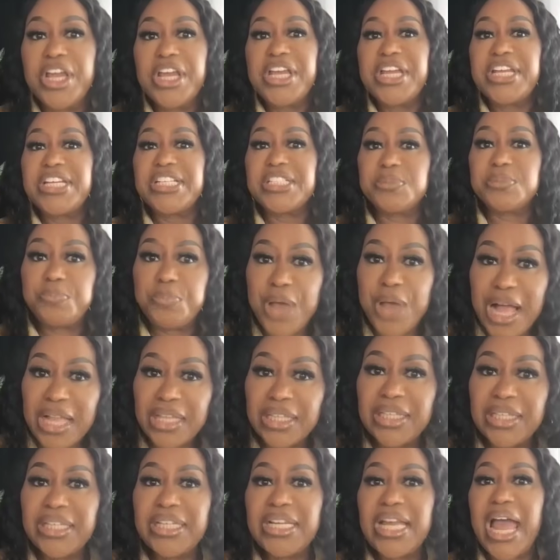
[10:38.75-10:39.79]
his
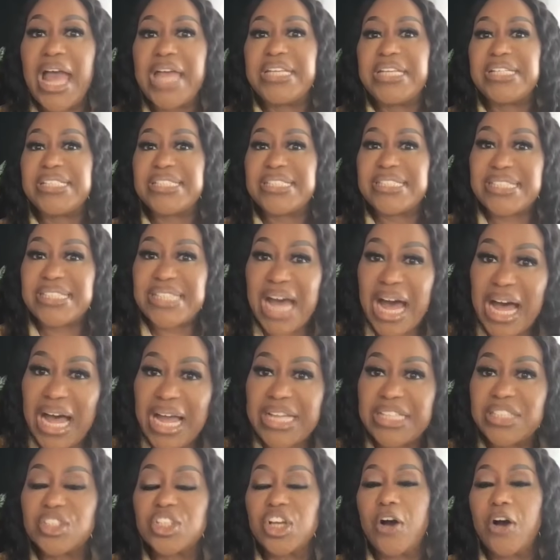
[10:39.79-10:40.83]
belly and his
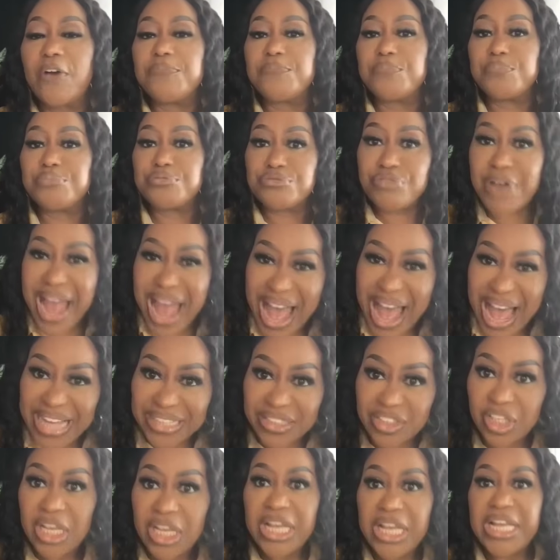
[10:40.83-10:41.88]
thighs of
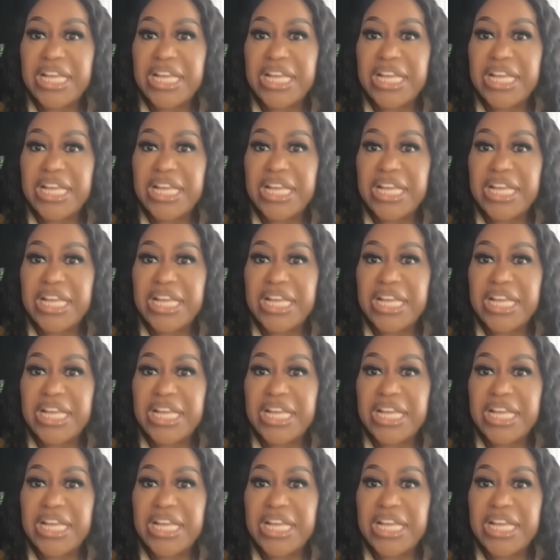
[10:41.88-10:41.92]
brass,